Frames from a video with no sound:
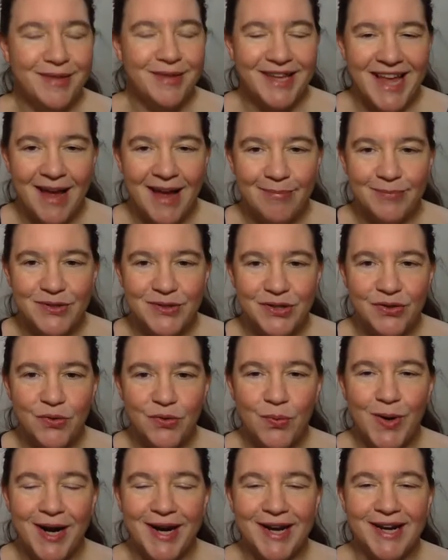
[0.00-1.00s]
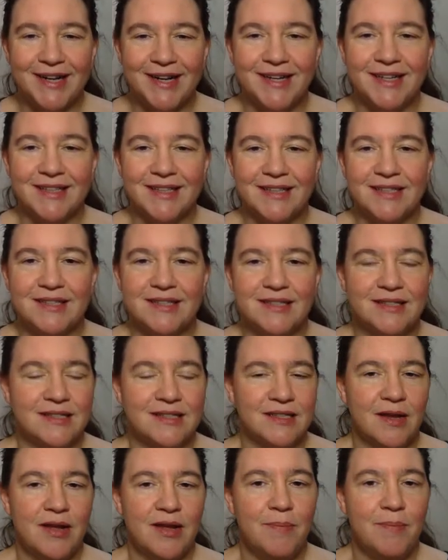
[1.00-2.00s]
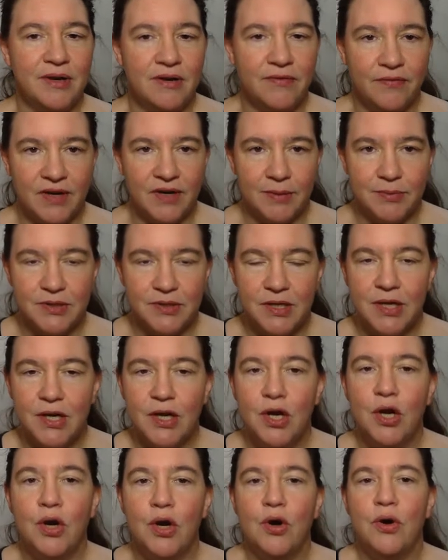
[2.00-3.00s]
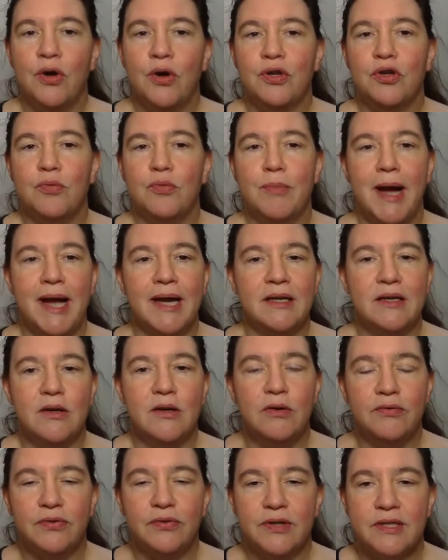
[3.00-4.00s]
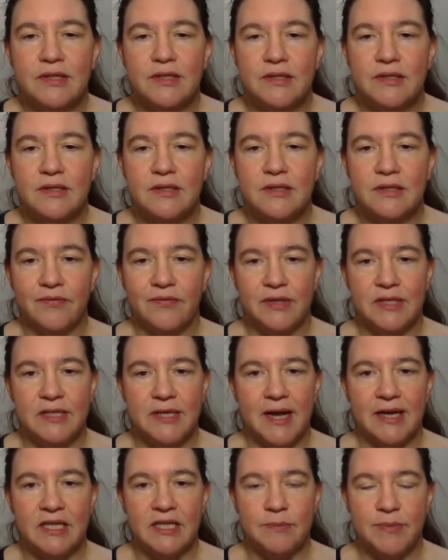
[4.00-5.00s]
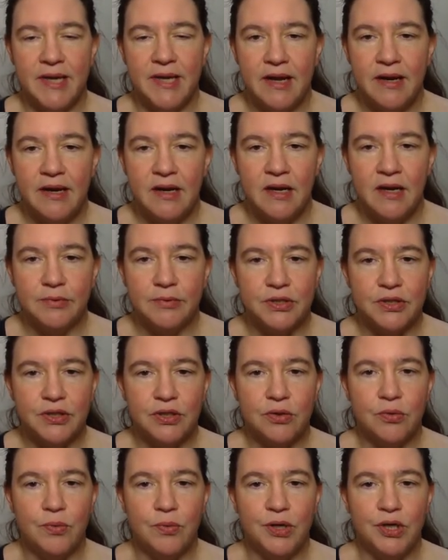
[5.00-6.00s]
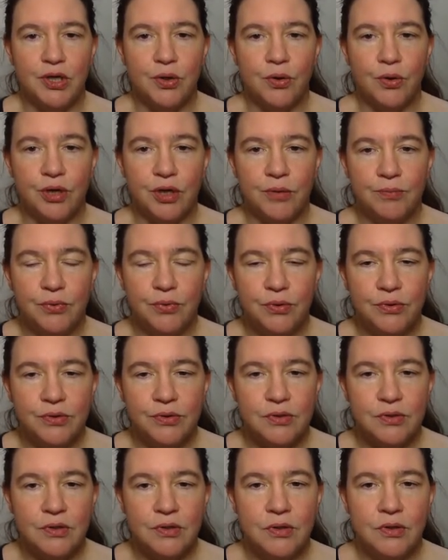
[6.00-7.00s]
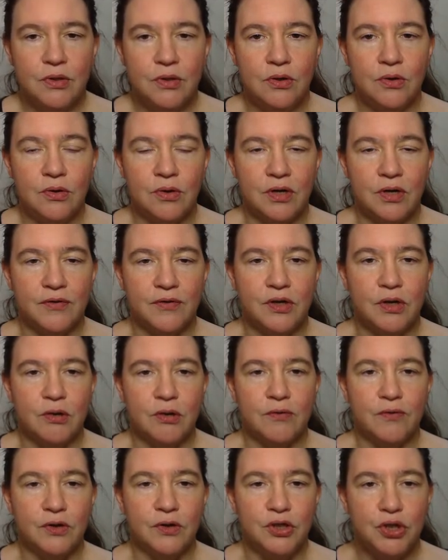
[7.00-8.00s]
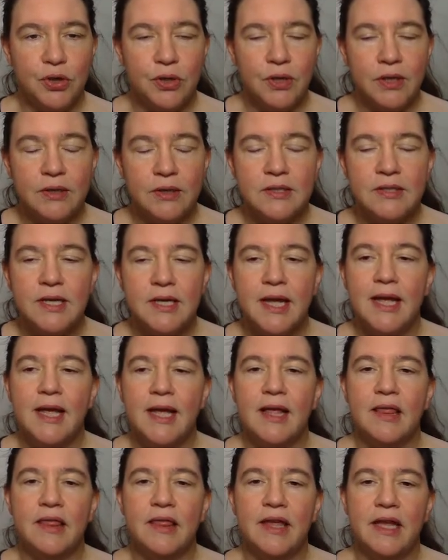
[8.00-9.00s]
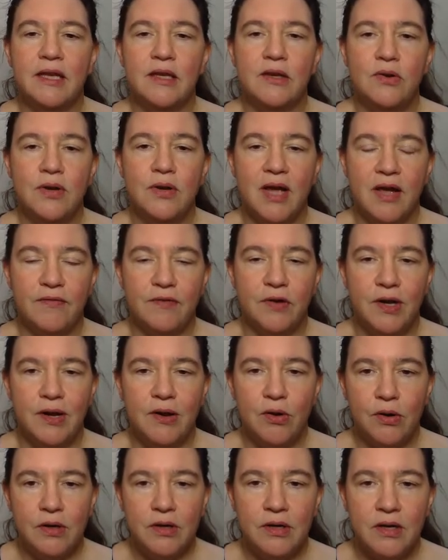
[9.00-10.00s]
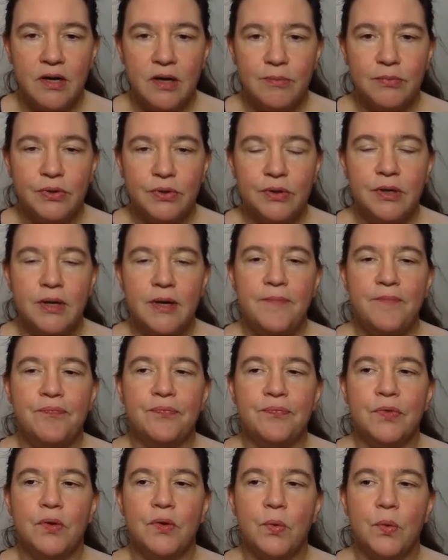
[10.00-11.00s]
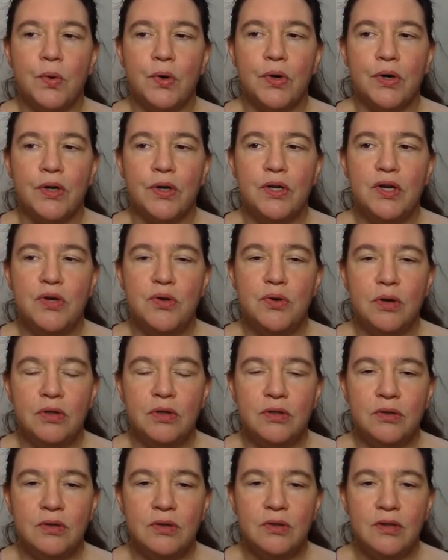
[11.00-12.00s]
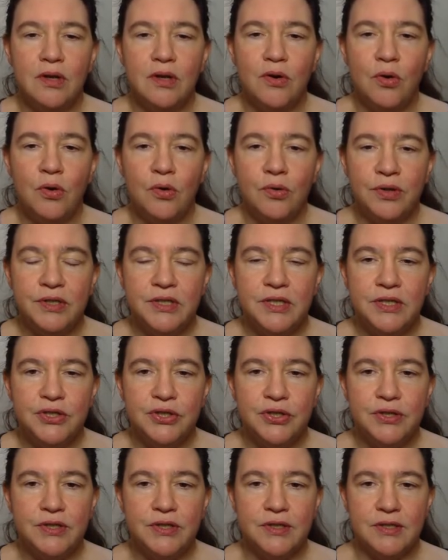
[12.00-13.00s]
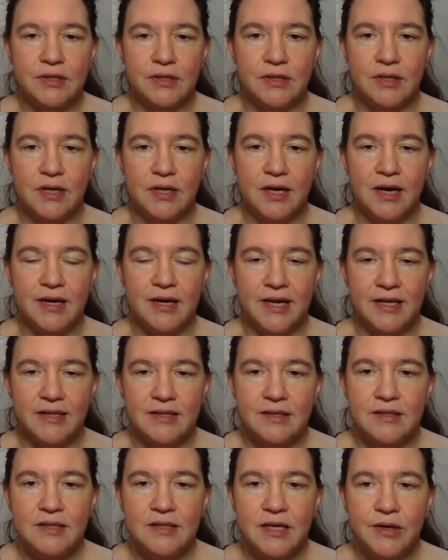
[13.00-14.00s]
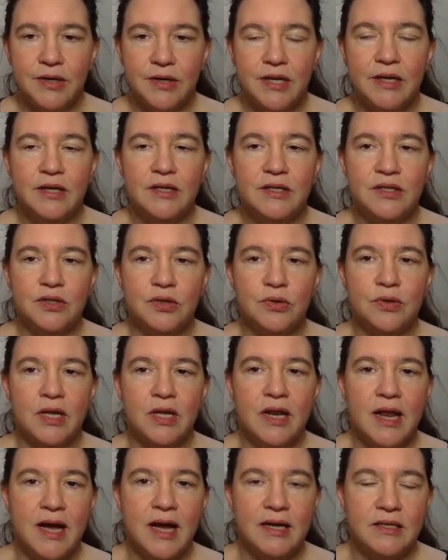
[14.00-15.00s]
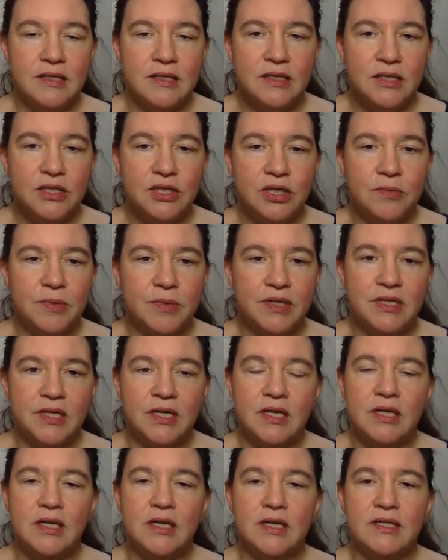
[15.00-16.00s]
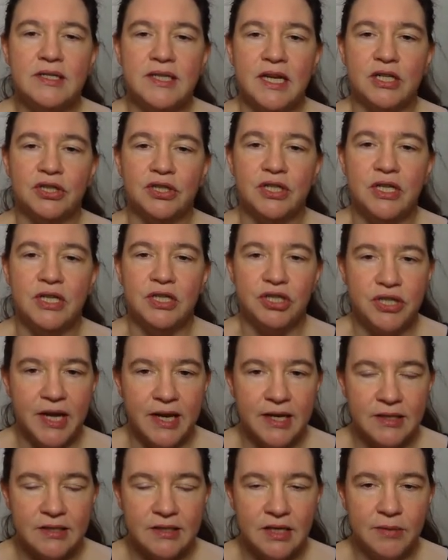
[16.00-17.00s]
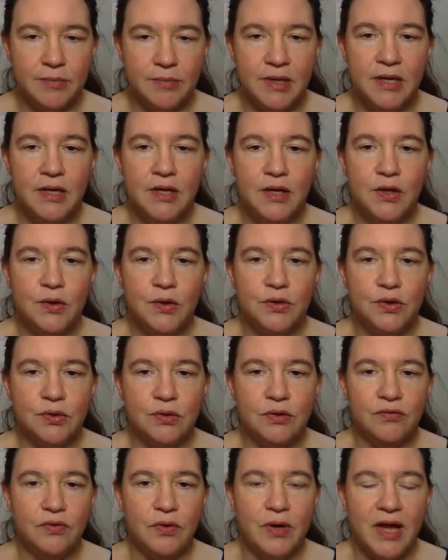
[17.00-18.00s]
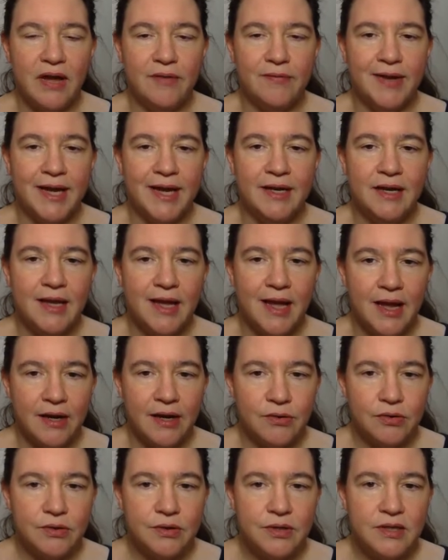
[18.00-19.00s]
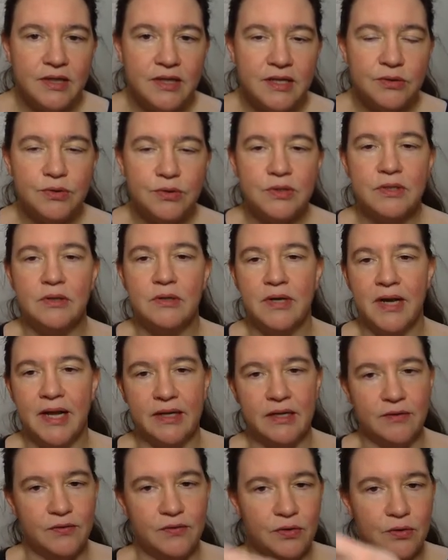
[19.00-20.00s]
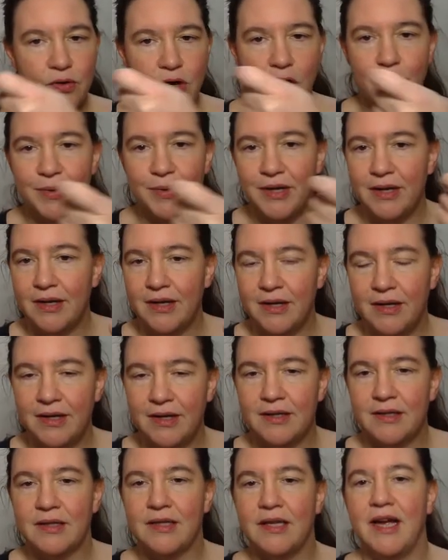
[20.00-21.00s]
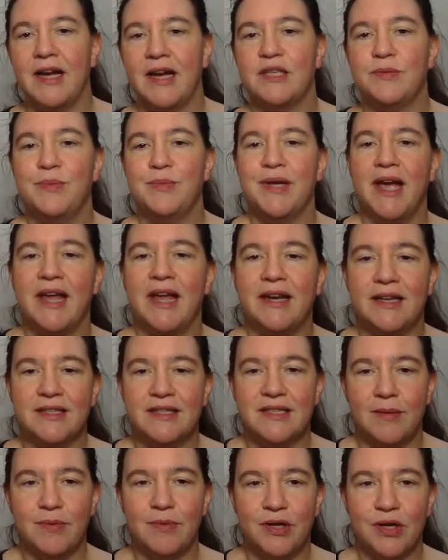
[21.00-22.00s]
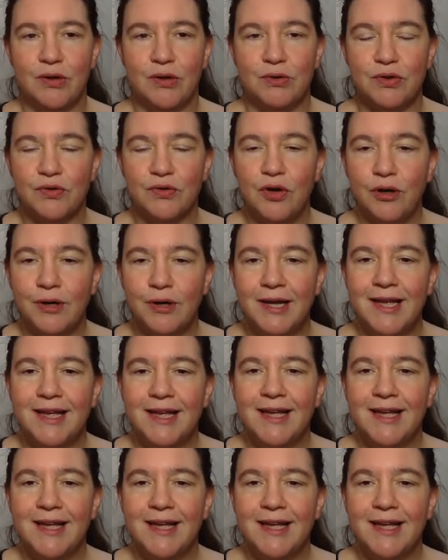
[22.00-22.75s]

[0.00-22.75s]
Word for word: happens on the wire and a bit flips. You might know, for instance, with ISBN numbers, so when you order books or if you're going for journals, then you have a long number where not all the digits are necessary. So the last digit in particular is actually a checksum. So if you have any error in those, like if you copy the ISBN and something goes wrong,